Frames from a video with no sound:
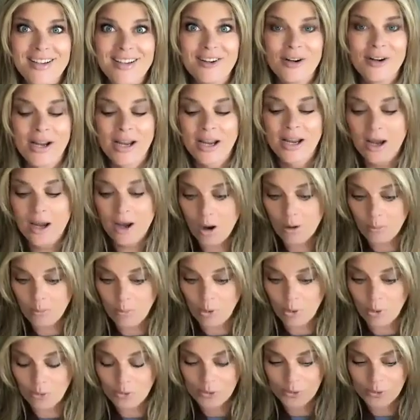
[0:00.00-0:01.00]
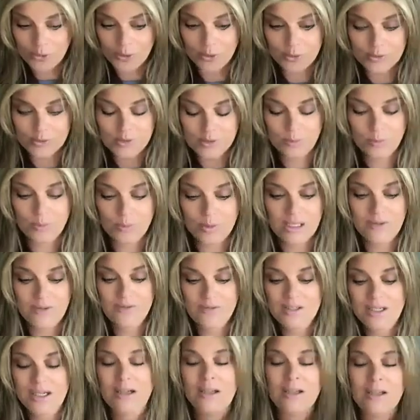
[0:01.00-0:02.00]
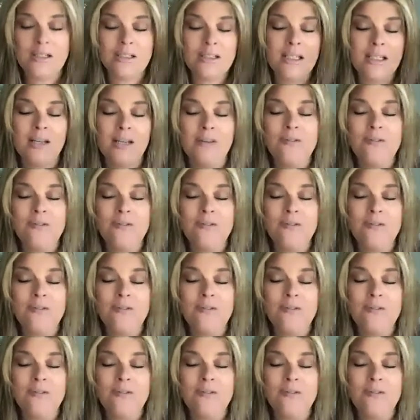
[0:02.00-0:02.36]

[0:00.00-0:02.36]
Okay. Both of those. And what they've done is